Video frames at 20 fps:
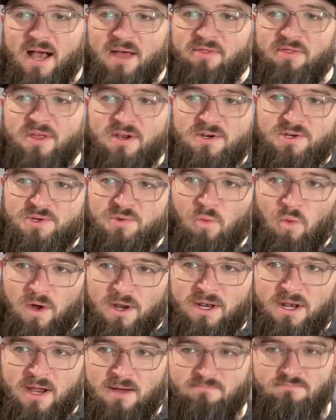There's
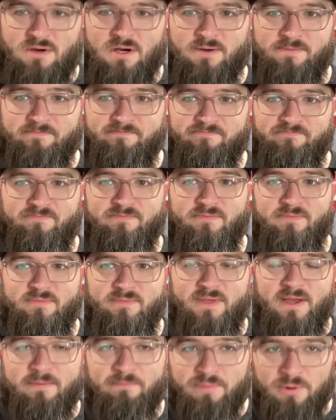one number
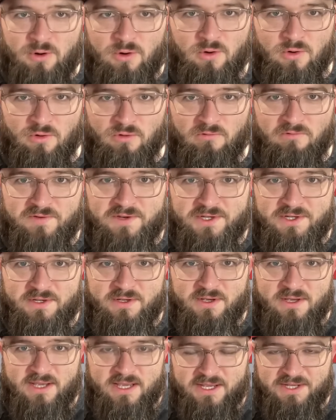that proves
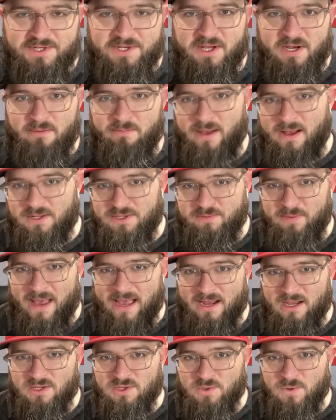he's going to bounce
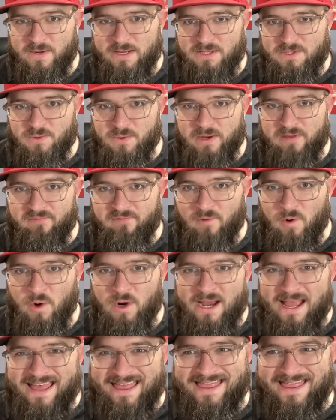back in
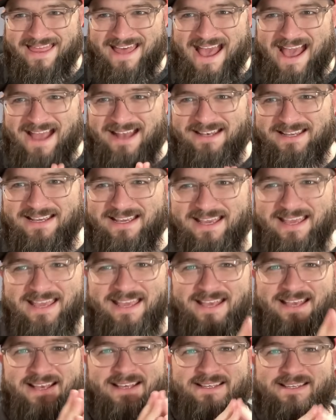2024, and that
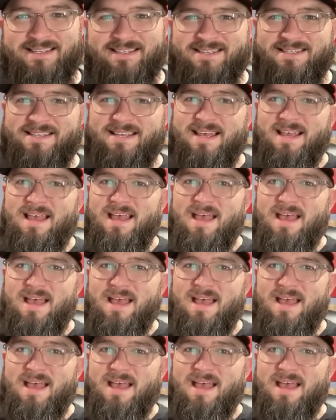is